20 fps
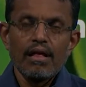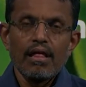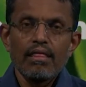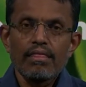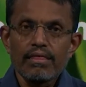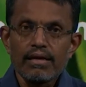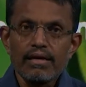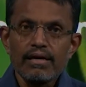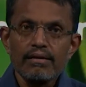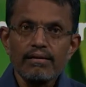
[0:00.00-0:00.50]

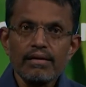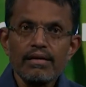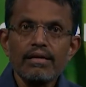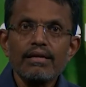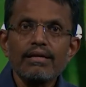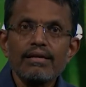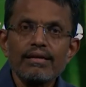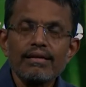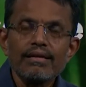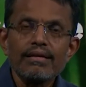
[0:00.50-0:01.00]
Third
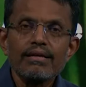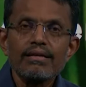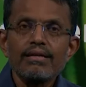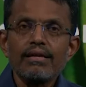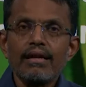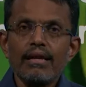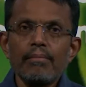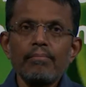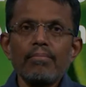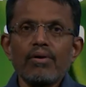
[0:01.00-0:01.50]

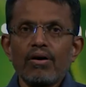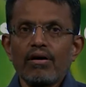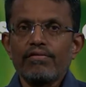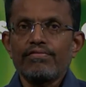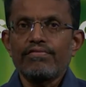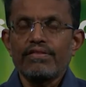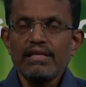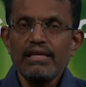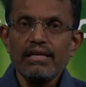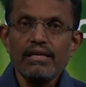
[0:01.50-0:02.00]
limb
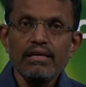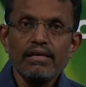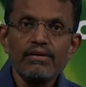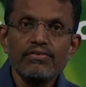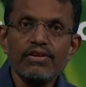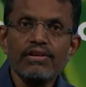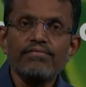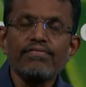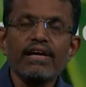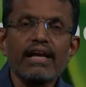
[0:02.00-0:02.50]
of the
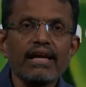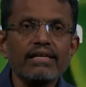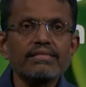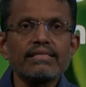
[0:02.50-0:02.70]
Green Finance